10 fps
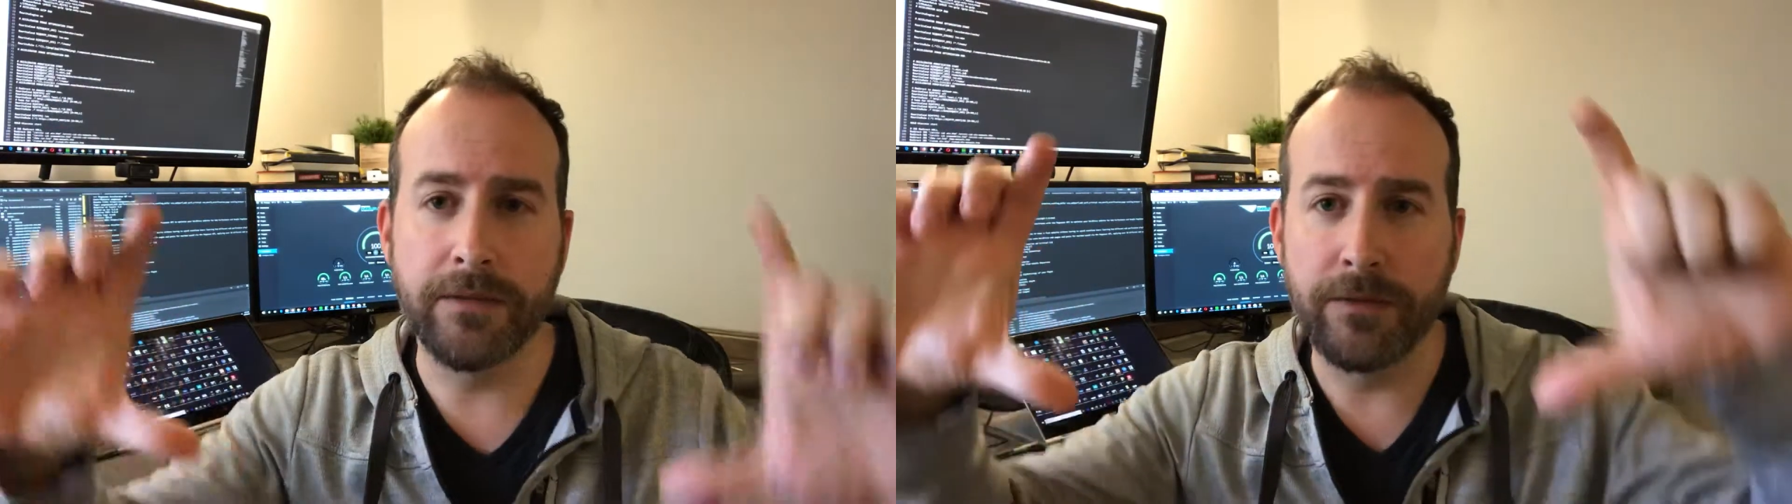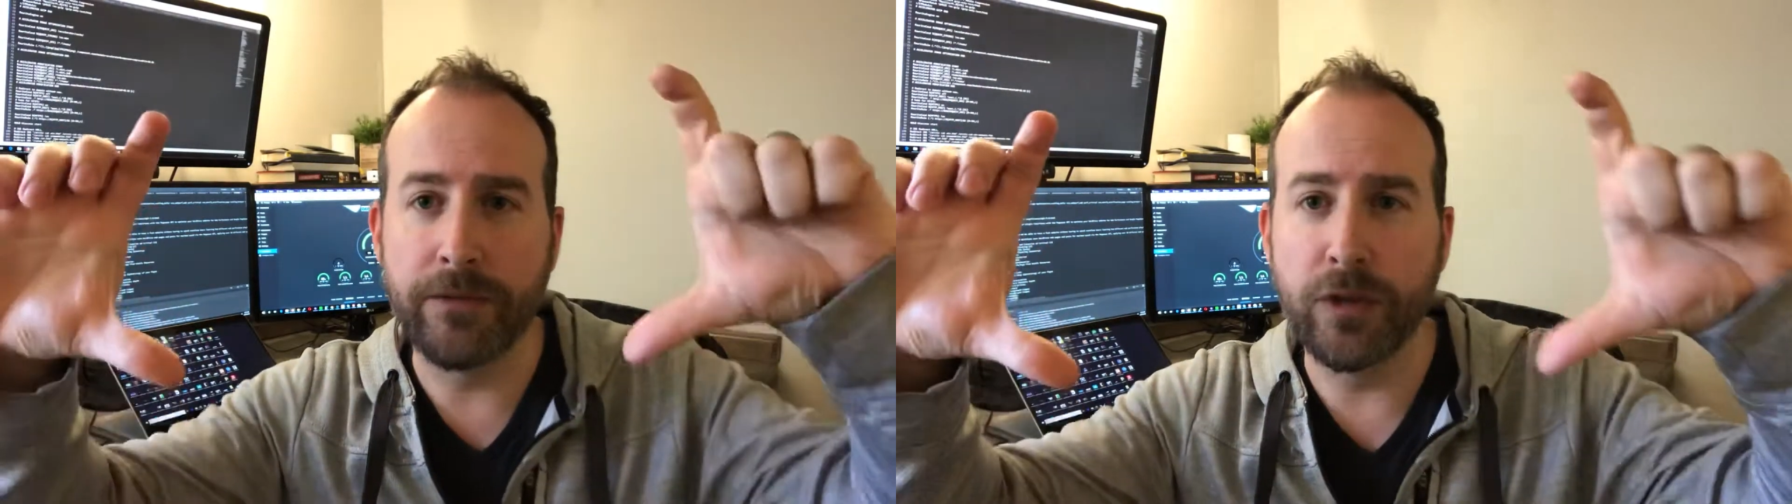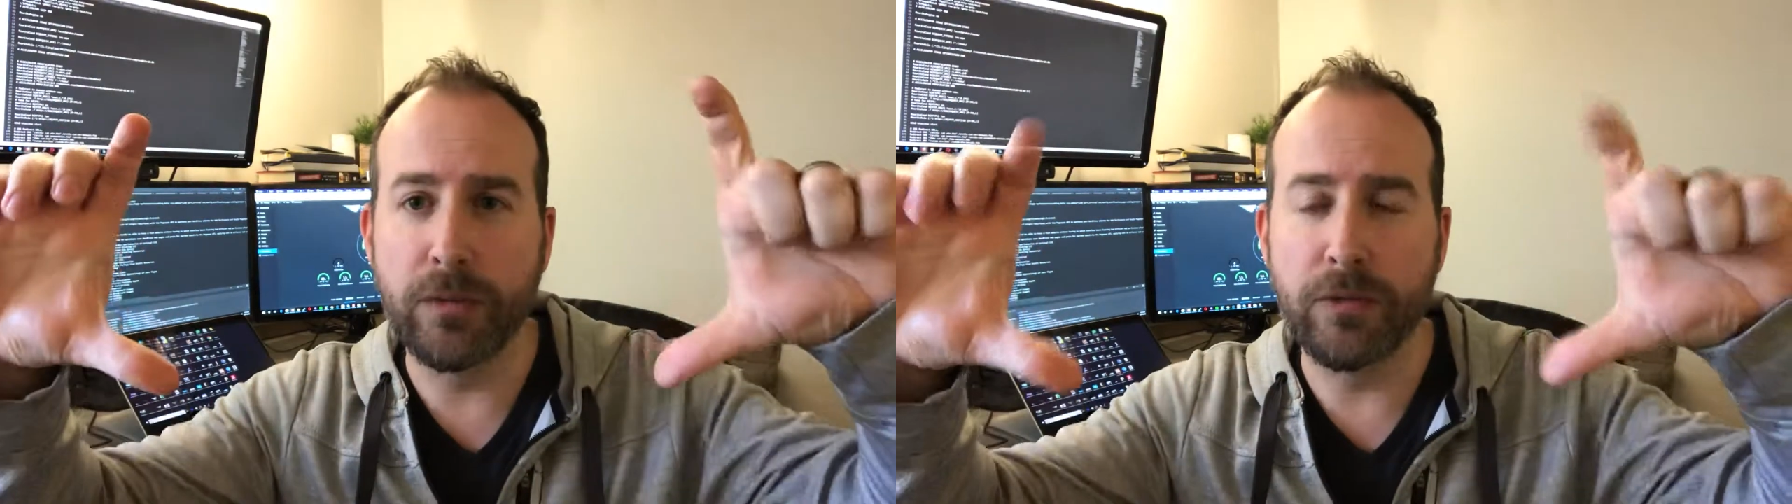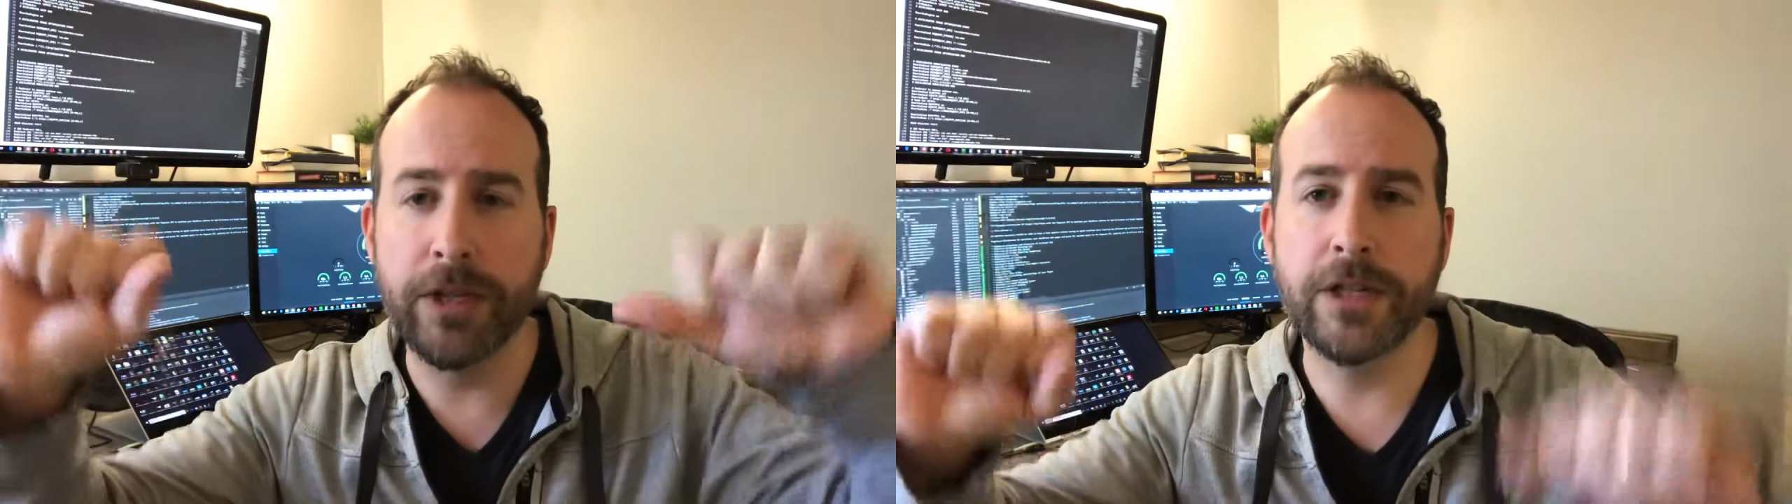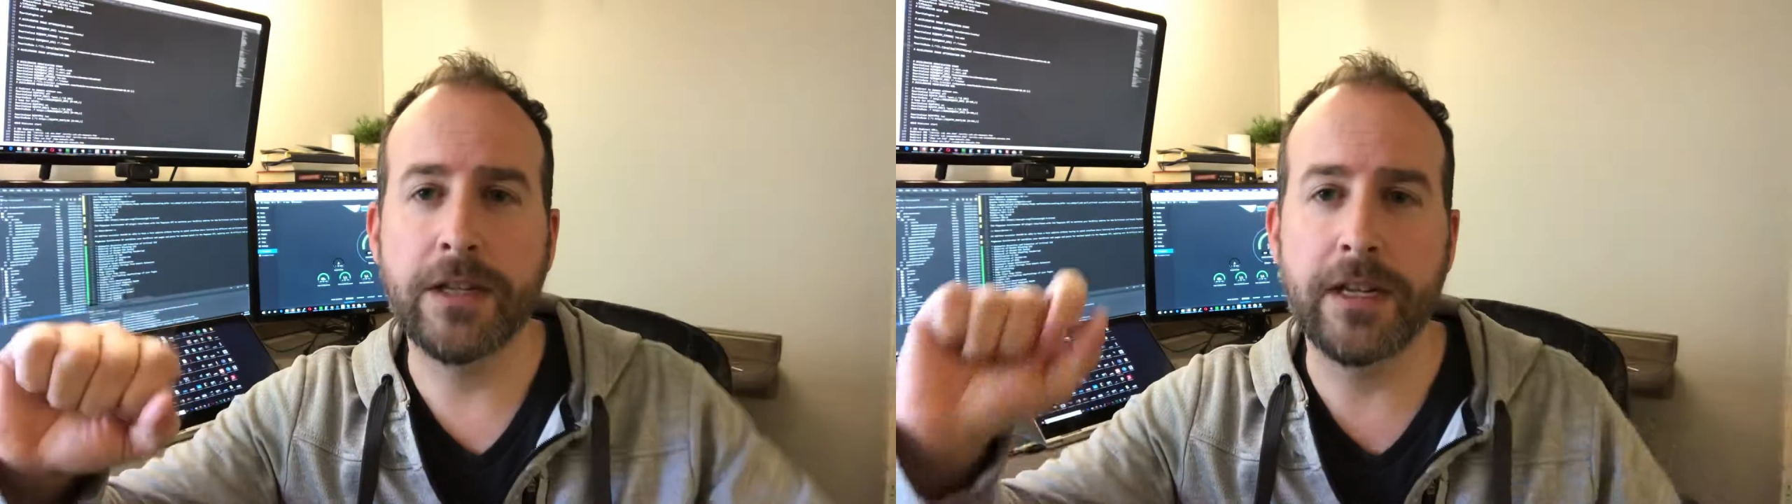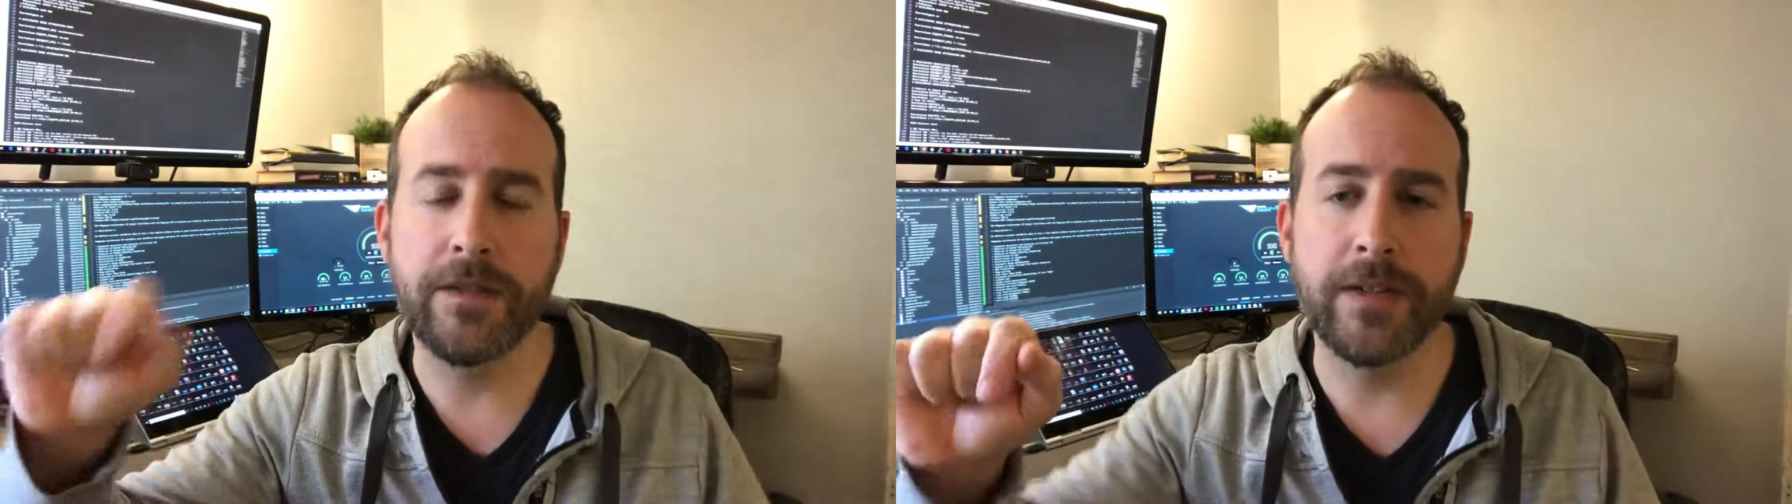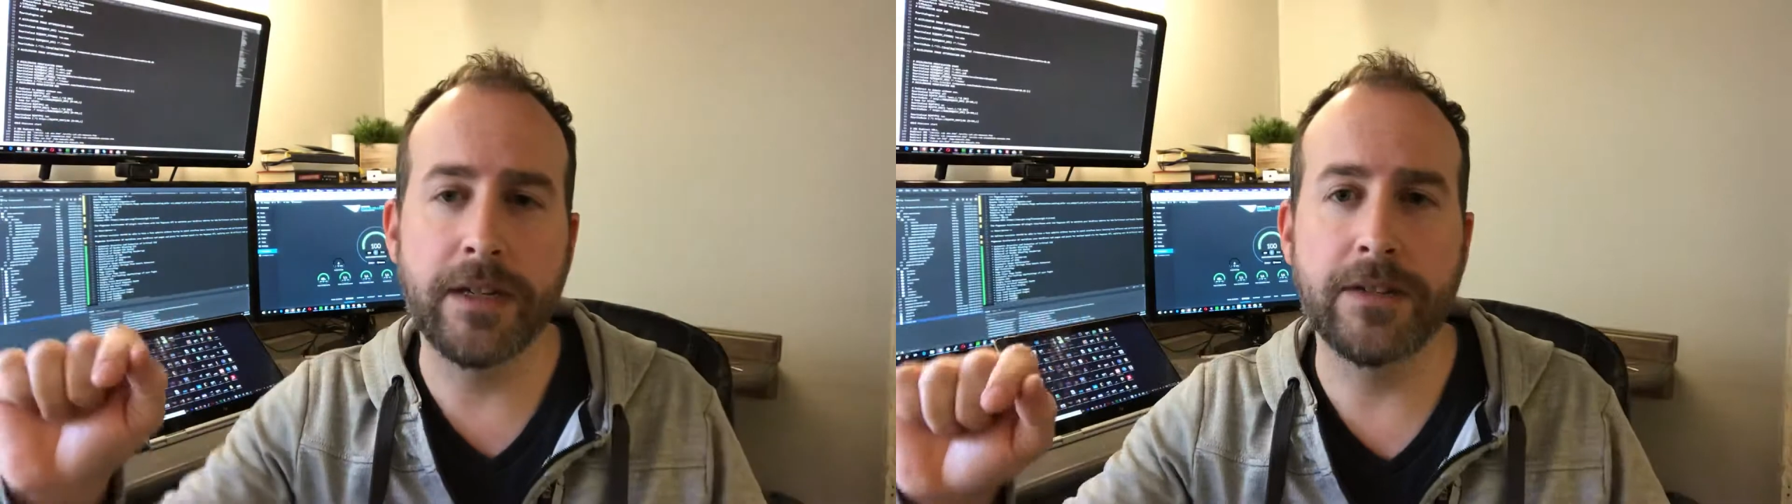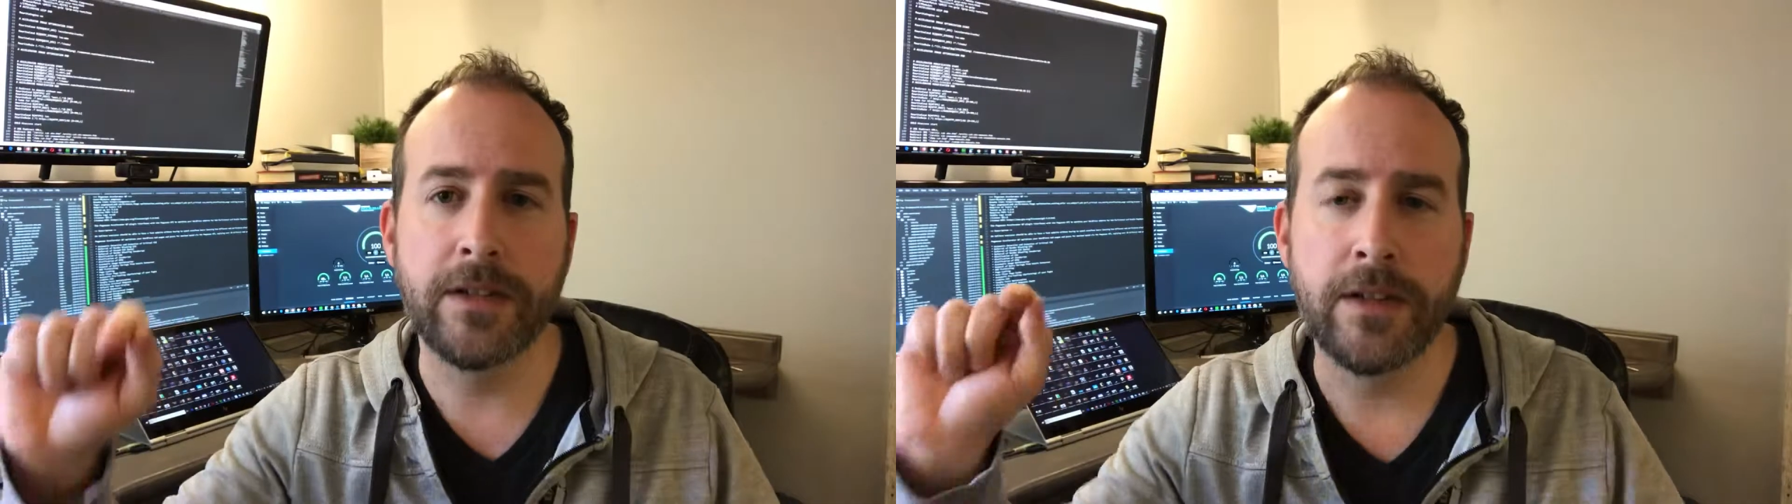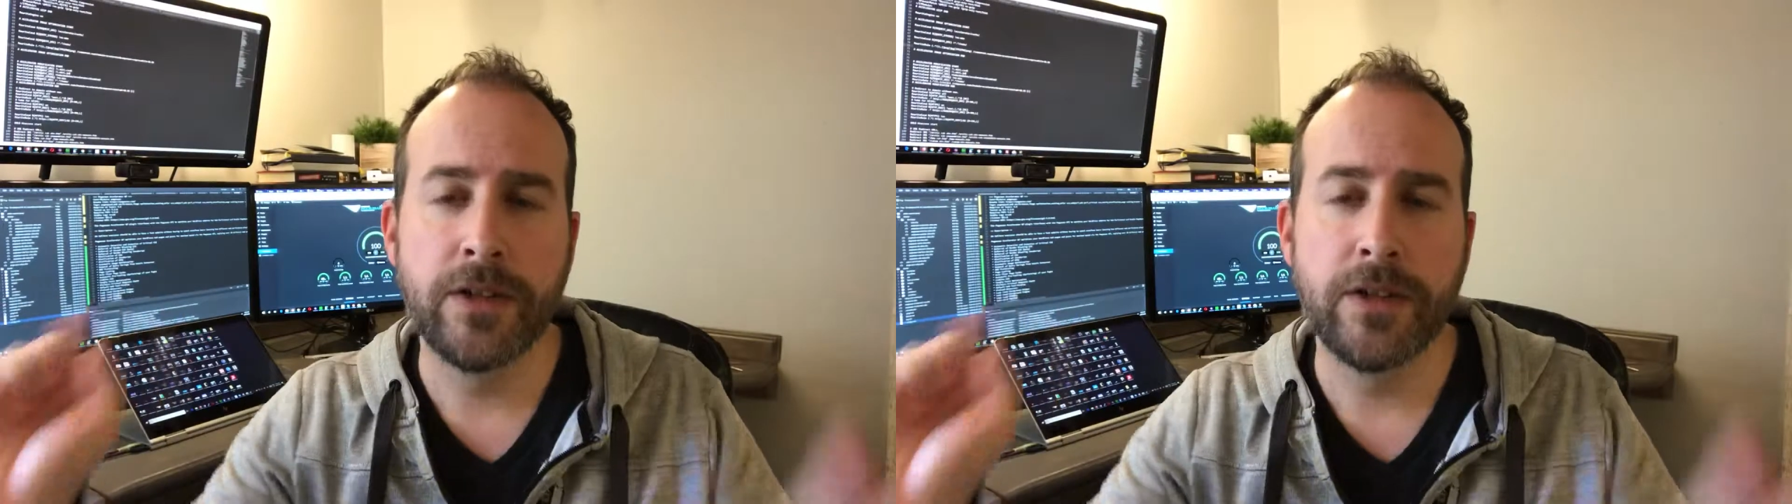viewable region, and if it is,